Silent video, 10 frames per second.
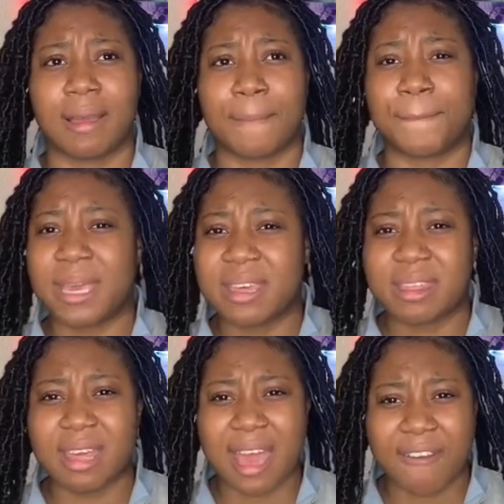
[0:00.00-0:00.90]
be
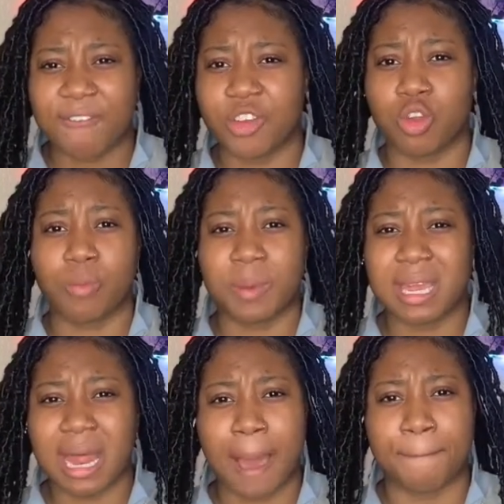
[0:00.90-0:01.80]
there for you, be
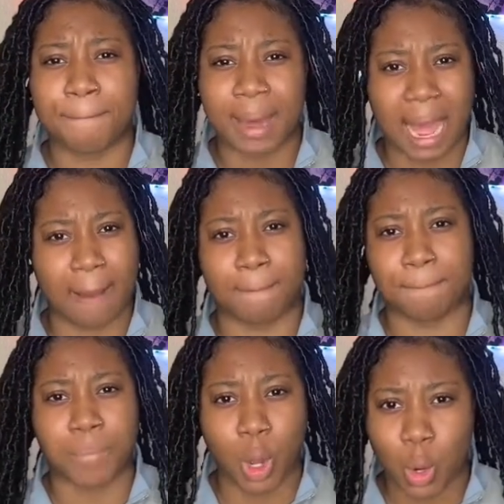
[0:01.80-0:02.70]
that
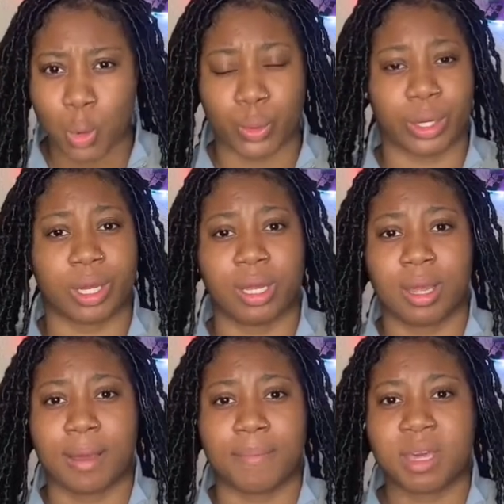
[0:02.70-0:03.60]
backbone,
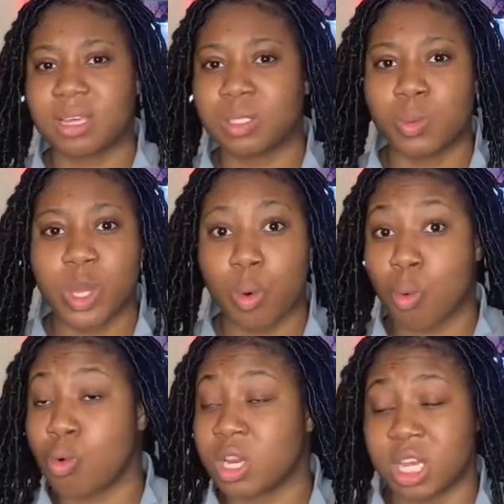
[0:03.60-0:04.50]
because we
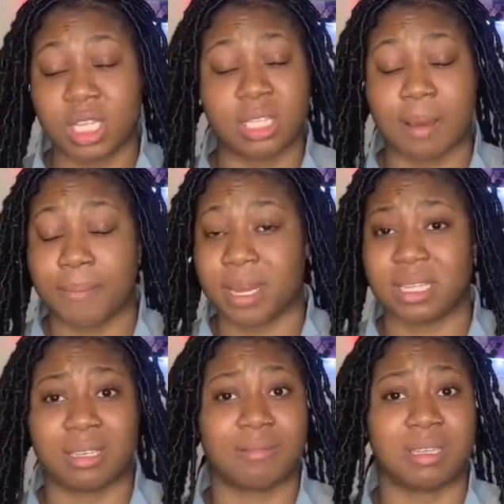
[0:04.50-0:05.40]
all need somebody
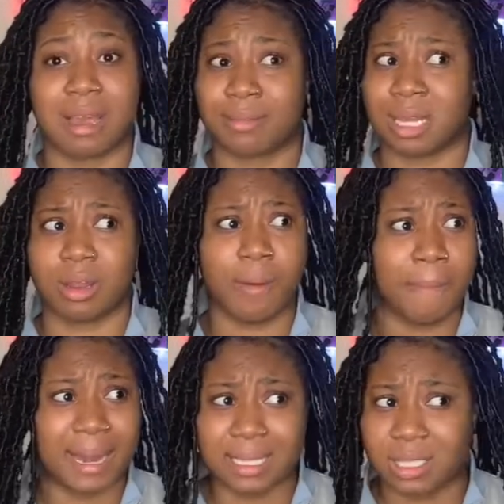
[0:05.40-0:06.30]
sometimes. I know
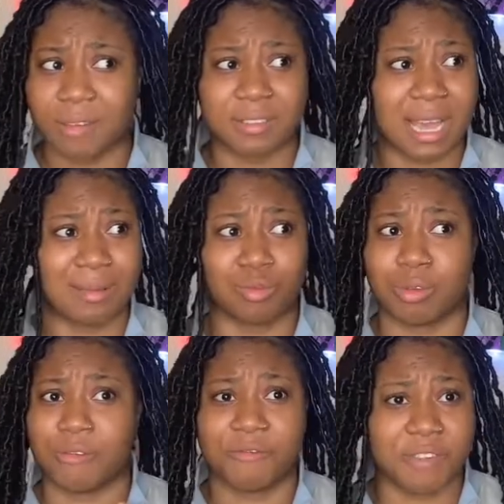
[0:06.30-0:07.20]
plenty of times we
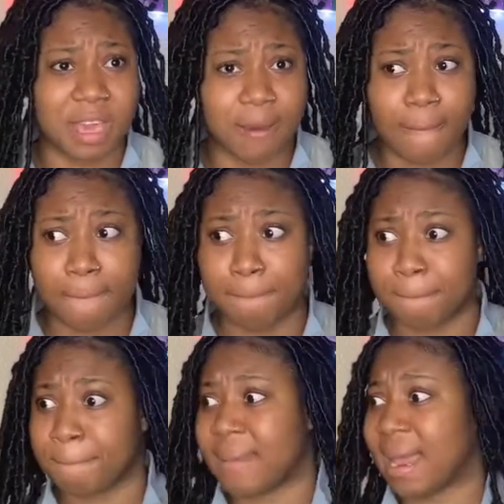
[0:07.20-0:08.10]
feel
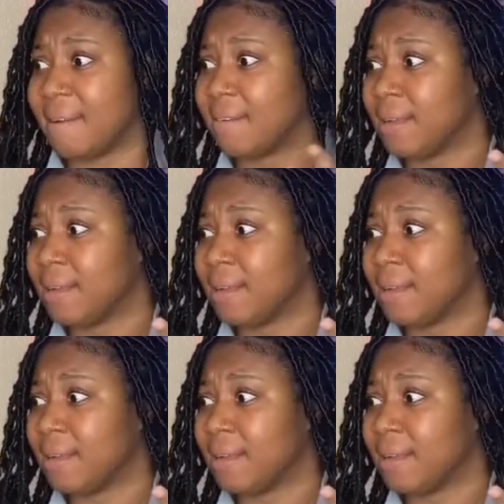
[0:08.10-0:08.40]
and